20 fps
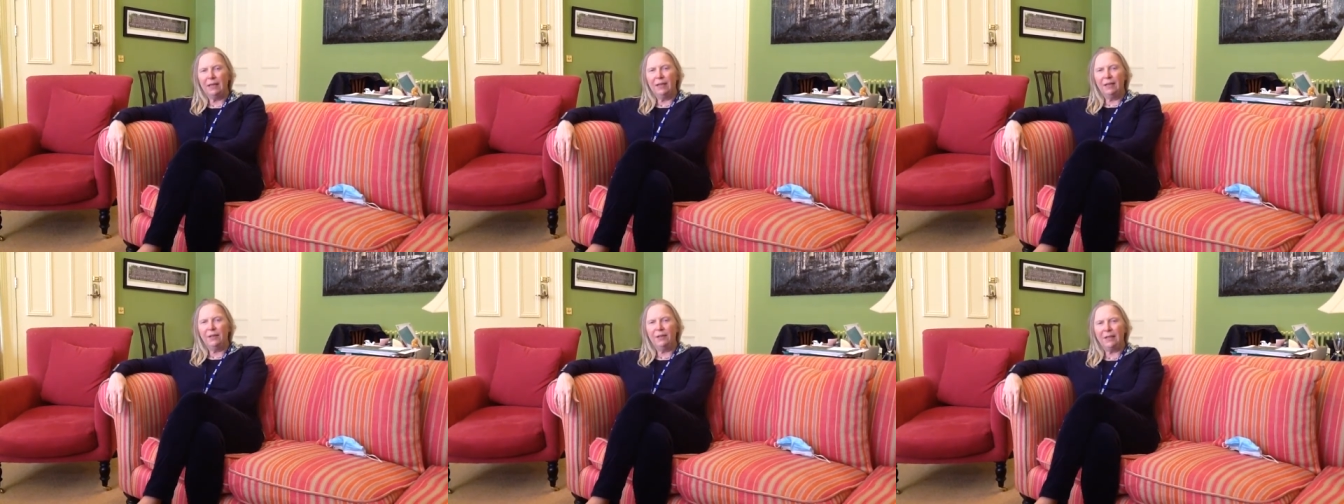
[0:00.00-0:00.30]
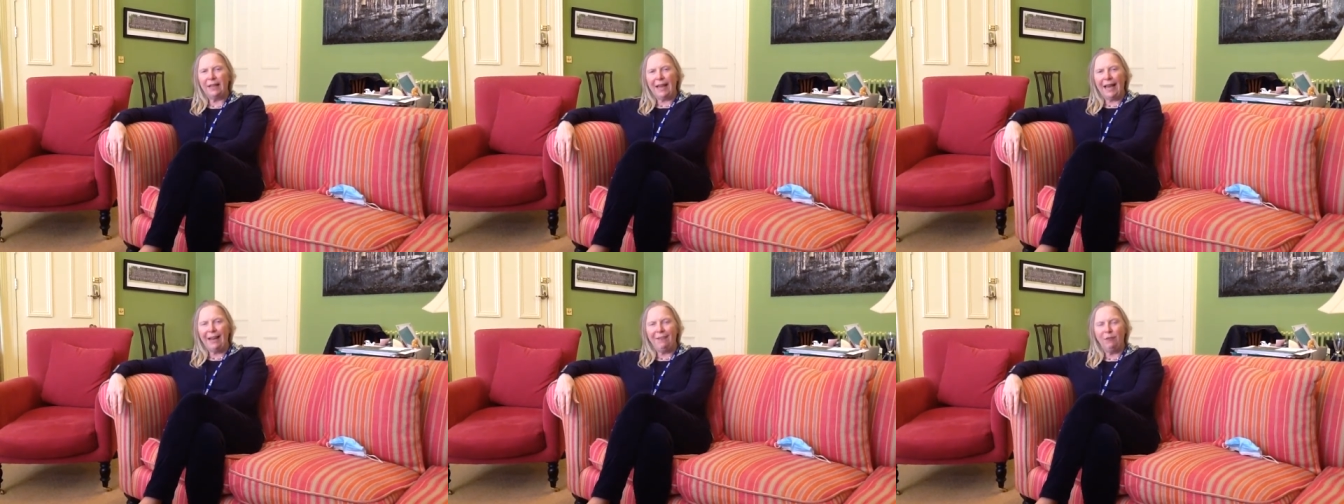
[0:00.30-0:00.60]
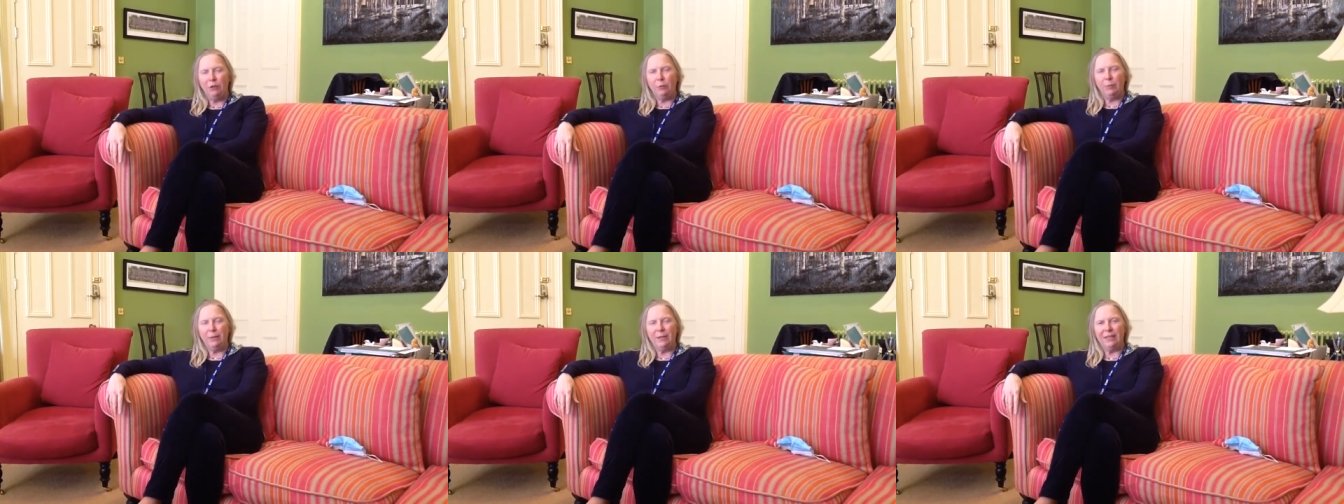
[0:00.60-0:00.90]
that
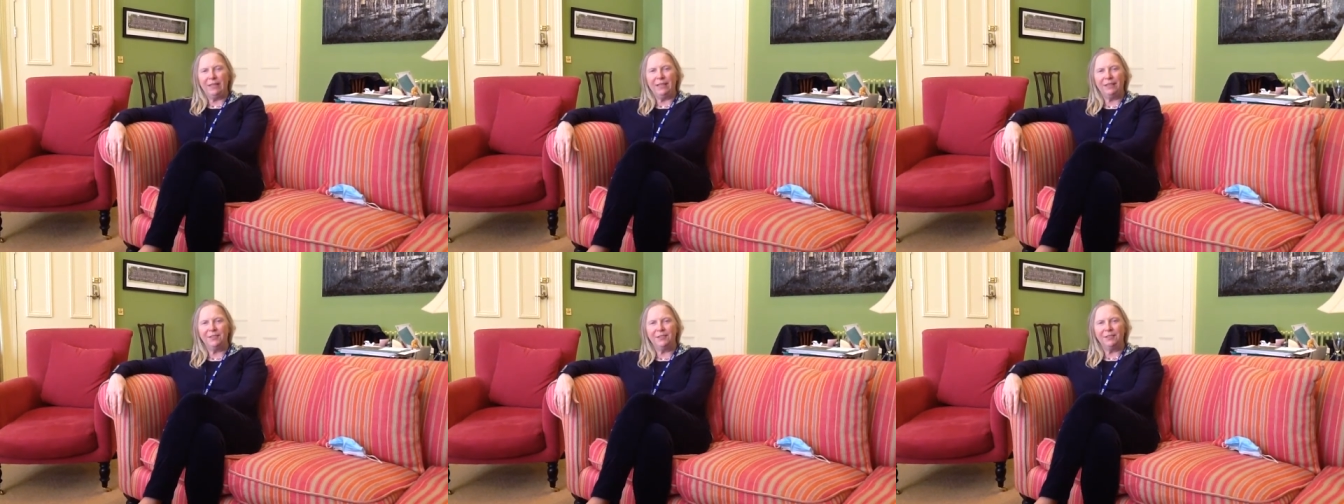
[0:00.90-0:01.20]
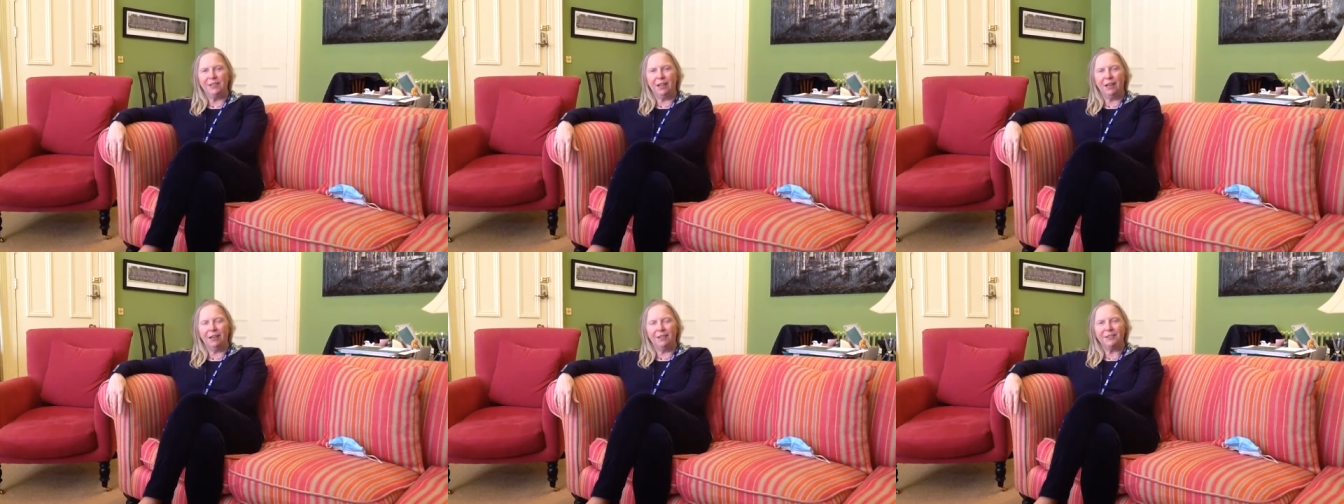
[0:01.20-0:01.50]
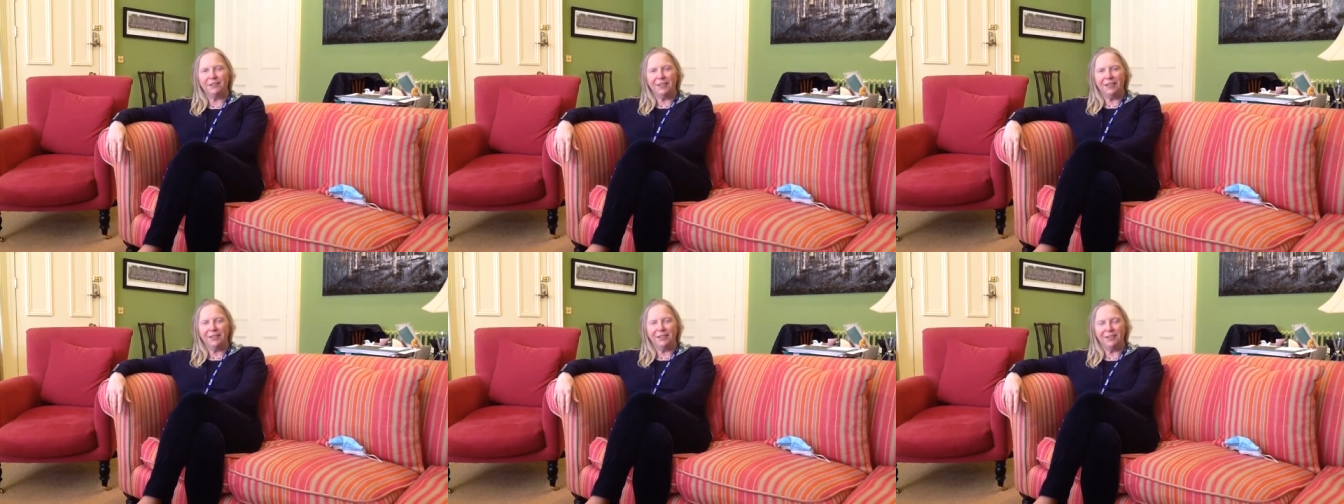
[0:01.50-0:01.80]
everybody
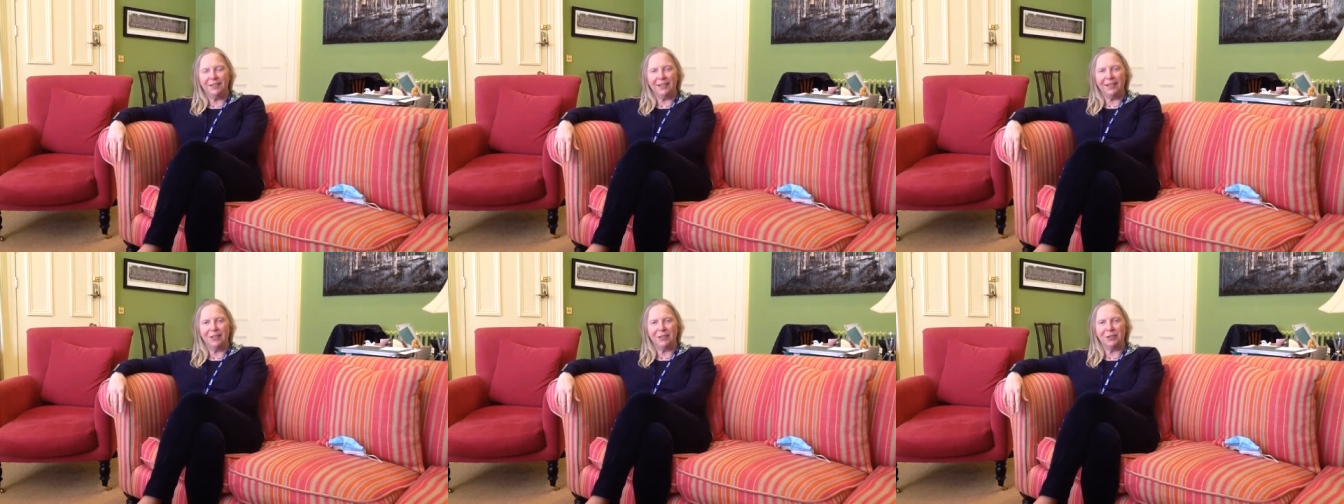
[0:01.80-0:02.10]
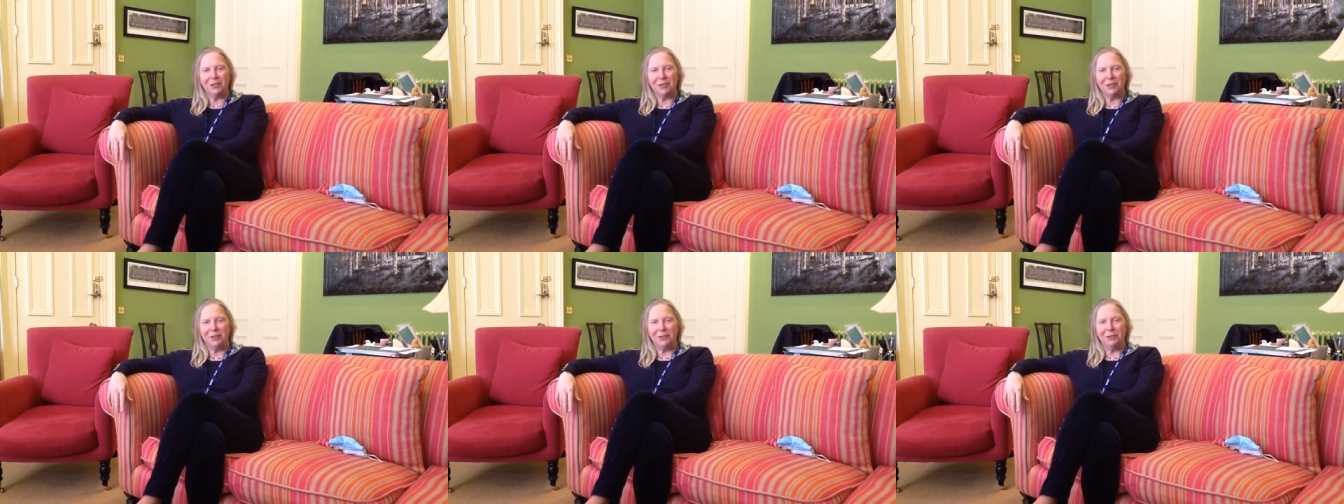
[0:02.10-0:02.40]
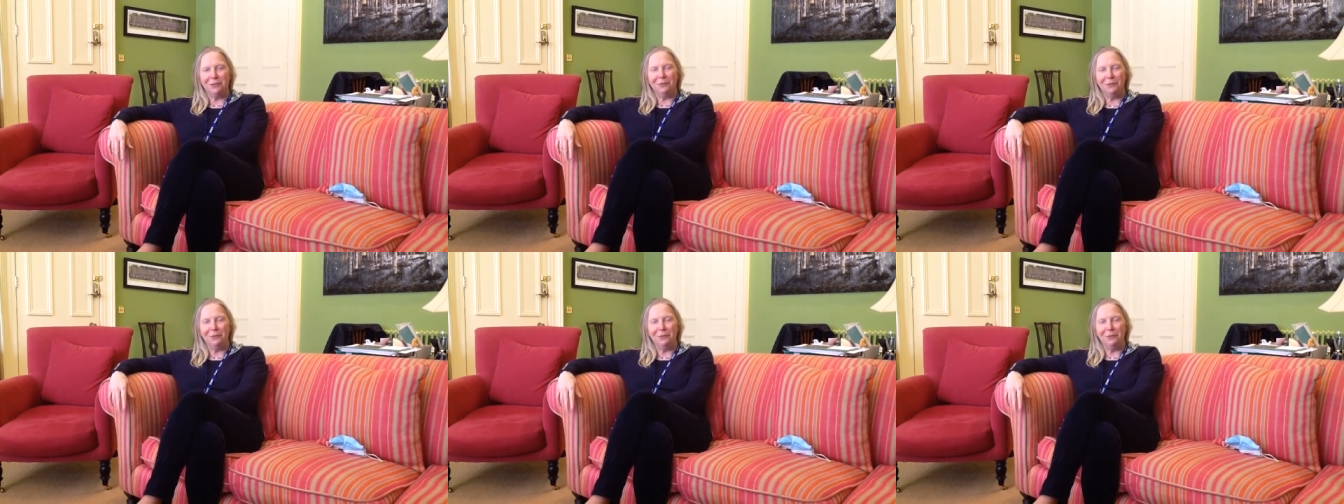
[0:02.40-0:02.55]
starts listening to